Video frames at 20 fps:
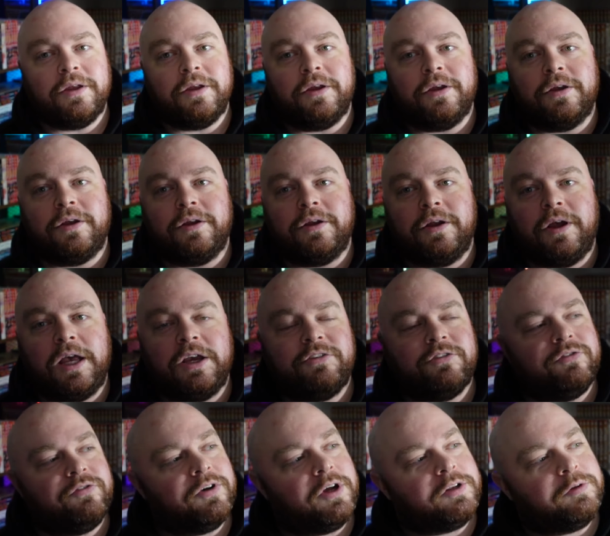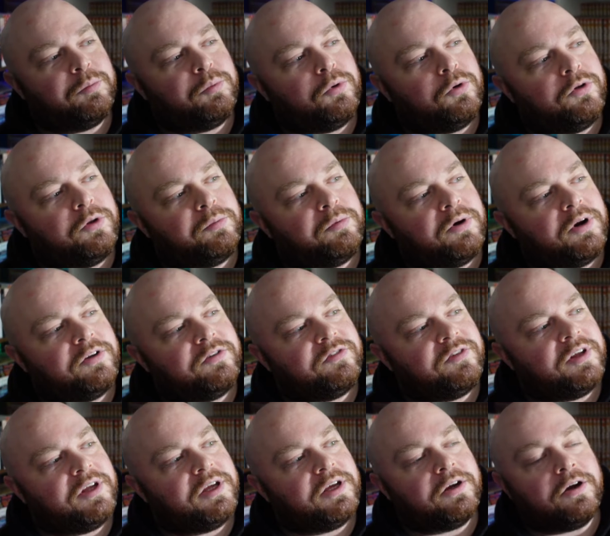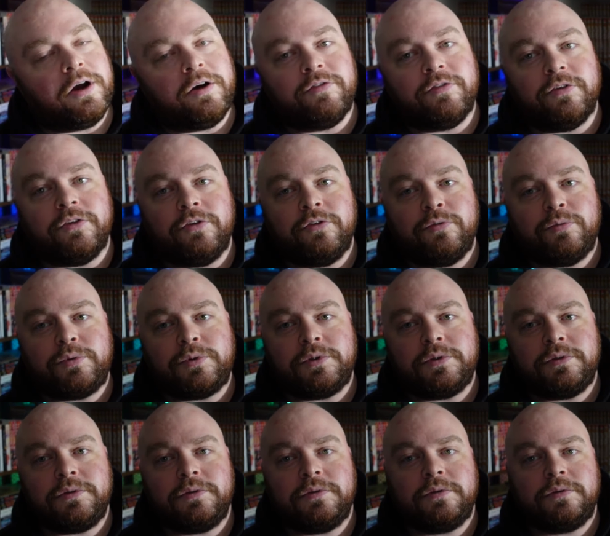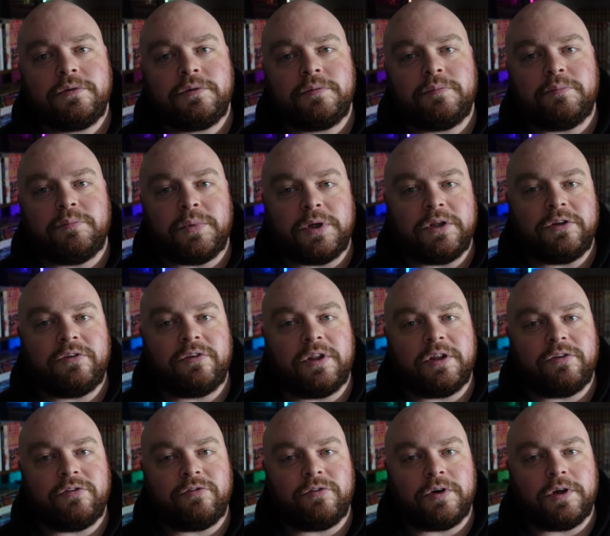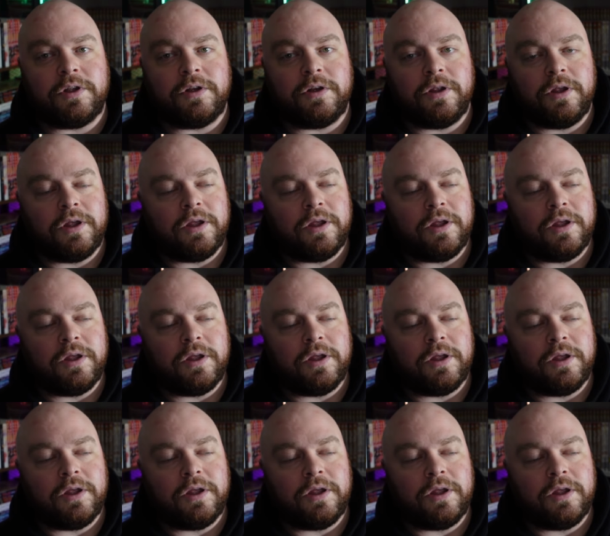I actually forgot to pull the price tag off of this one, but that's fine.